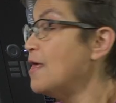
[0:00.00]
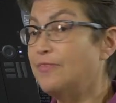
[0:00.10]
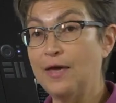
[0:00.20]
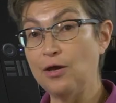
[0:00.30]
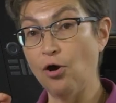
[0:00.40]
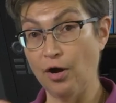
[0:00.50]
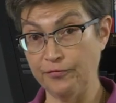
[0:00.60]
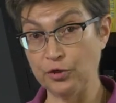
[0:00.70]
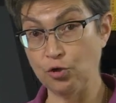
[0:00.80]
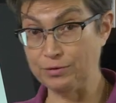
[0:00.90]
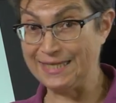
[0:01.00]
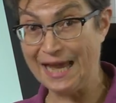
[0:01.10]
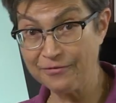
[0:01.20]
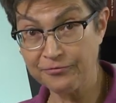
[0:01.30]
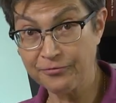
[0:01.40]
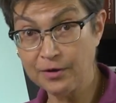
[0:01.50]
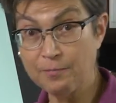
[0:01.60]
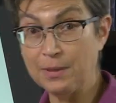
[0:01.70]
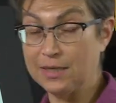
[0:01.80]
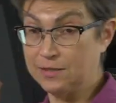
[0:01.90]
They often go deaf
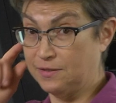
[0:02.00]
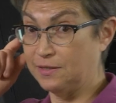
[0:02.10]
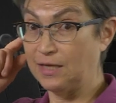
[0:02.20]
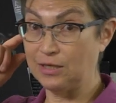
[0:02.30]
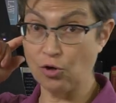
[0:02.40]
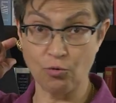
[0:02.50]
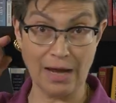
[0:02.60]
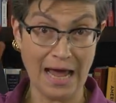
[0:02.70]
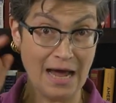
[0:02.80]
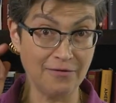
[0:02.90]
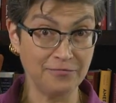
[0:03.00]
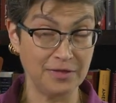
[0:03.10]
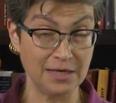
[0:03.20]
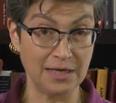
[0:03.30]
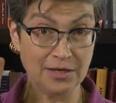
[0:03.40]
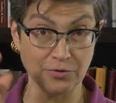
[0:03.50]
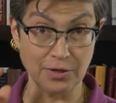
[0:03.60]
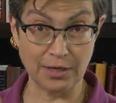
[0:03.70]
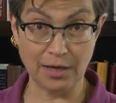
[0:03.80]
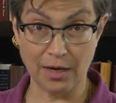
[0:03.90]
because they don't have the inner
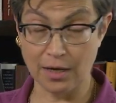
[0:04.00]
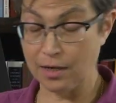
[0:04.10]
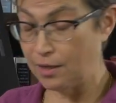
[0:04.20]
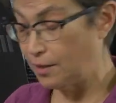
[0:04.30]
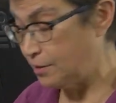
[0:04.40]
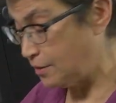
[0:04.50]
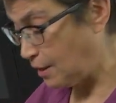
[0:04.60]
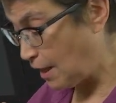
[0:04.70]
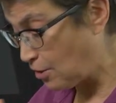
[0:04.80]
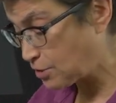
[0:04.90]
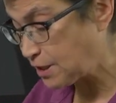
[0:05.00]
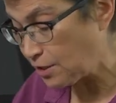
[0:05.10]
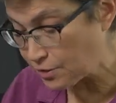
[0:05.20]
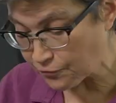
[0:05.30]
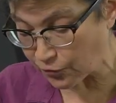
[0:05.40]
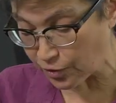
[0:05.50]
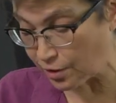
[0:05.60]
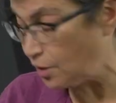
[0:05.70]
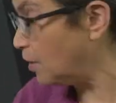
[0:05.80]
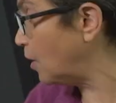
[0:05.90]
uh, the hair cells for the